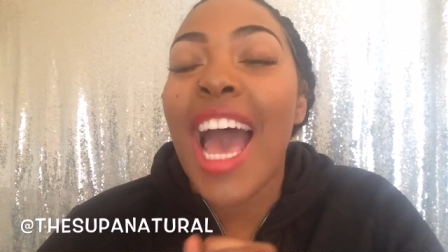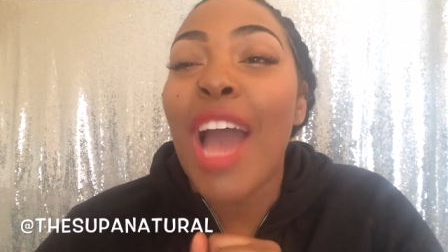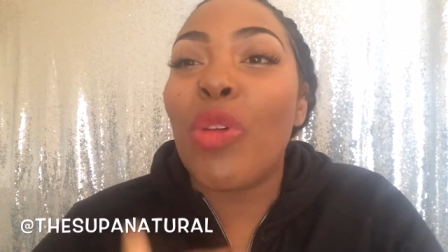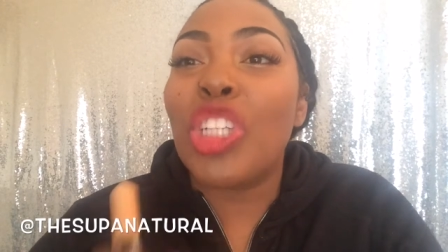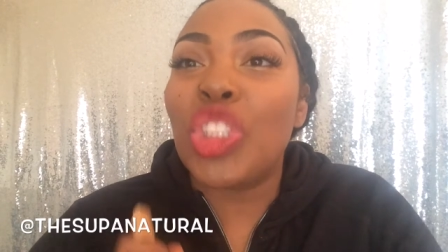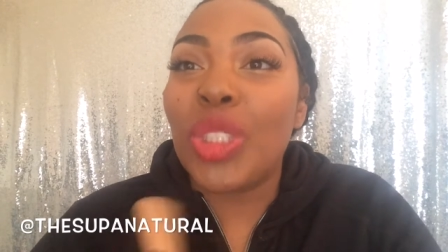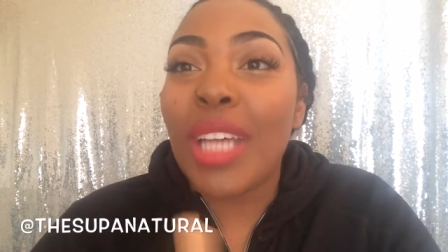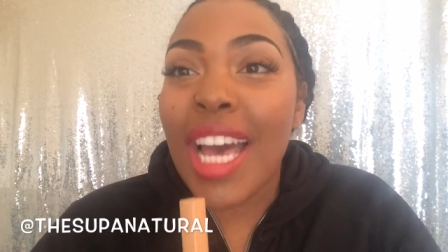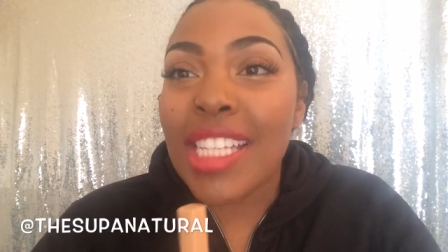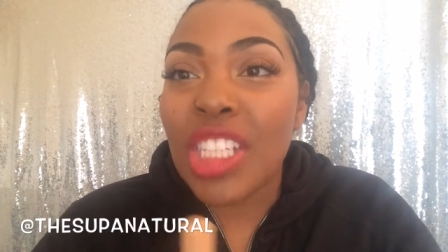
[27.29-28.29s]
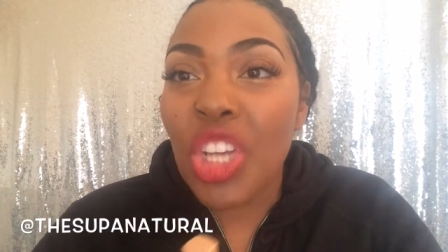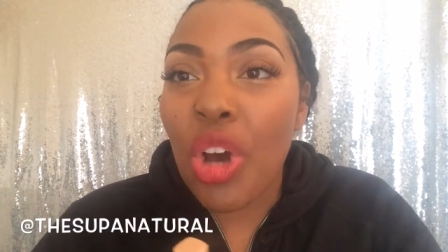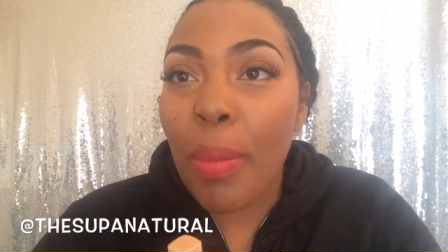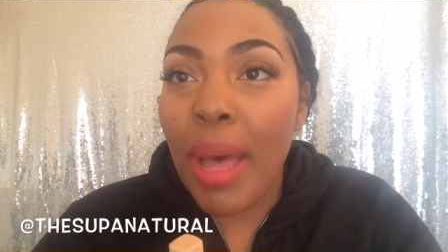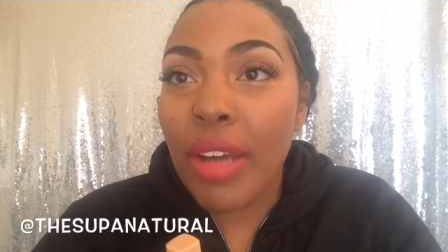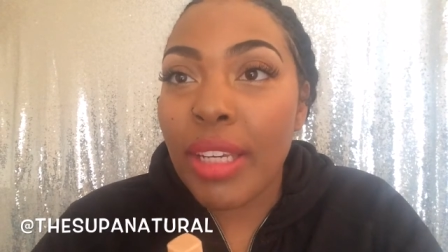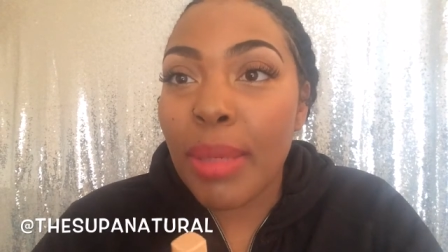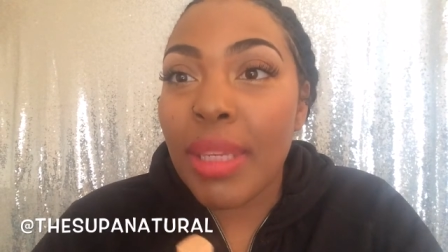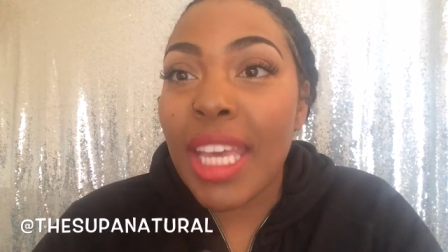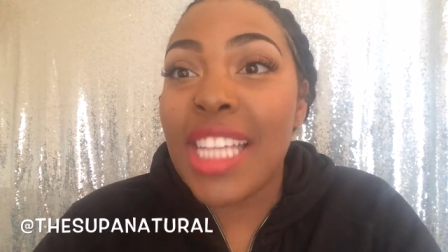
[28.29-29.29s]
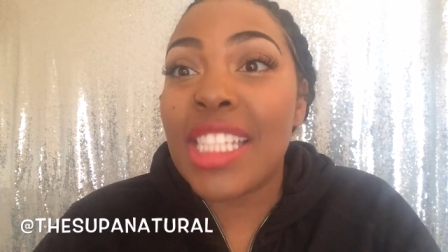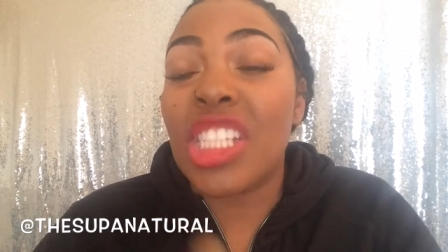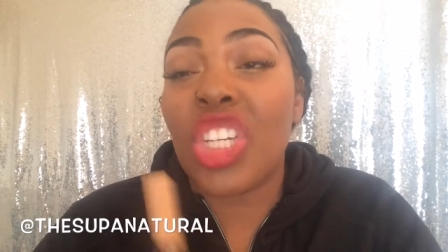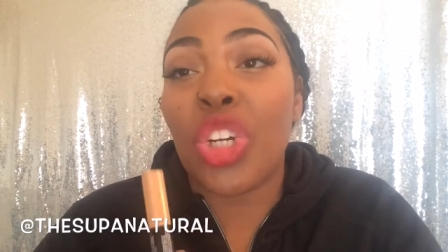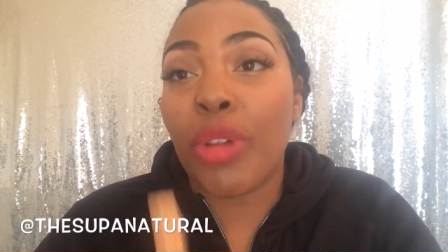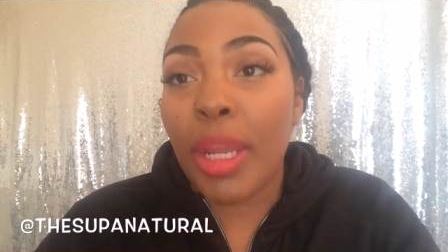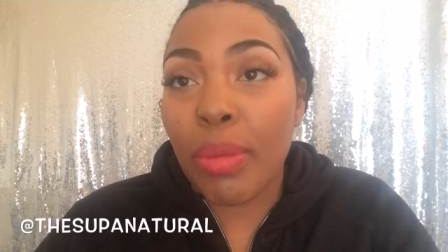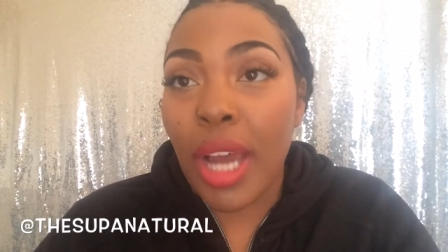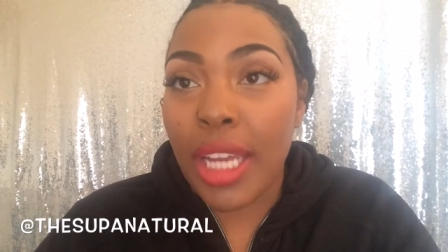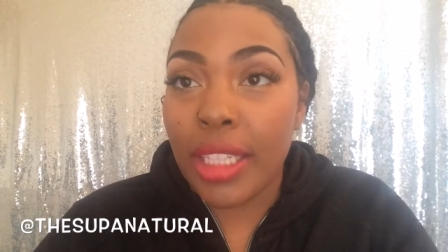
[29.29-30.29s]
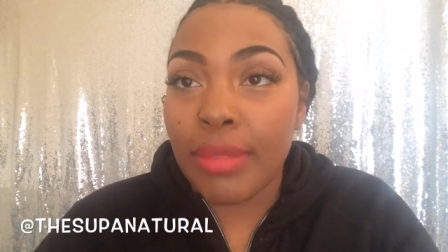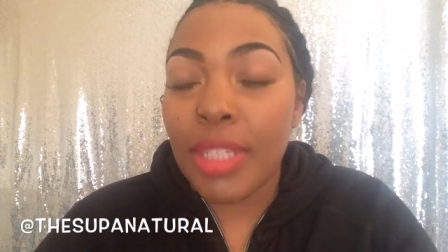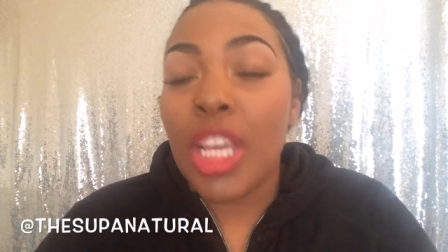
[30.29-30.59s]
I want you guys to know about it because it's a great product.